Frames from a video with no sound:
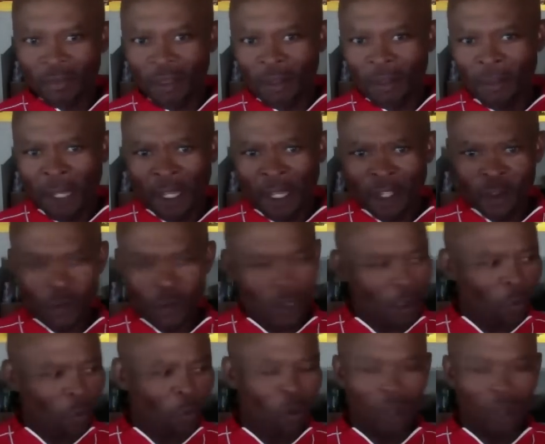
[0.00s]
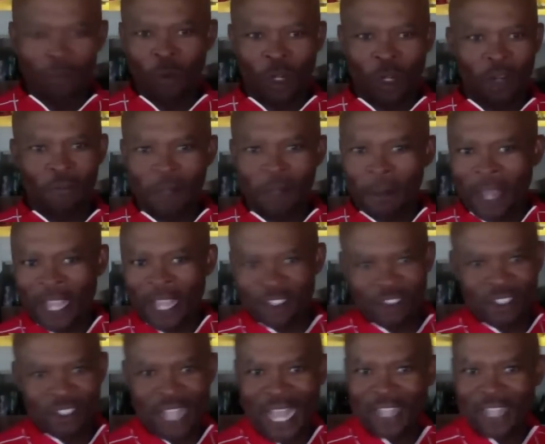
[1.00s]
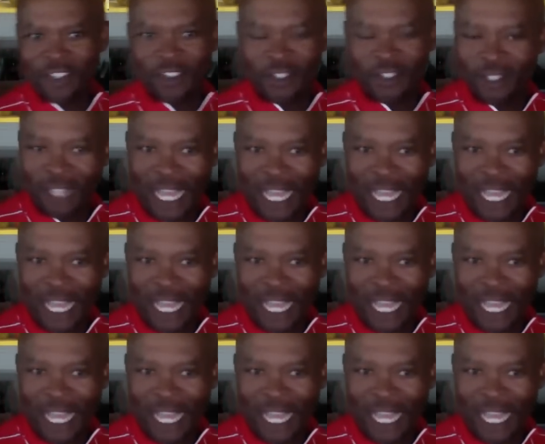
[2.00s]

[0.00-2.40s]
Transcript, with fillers: because the one one of them has nice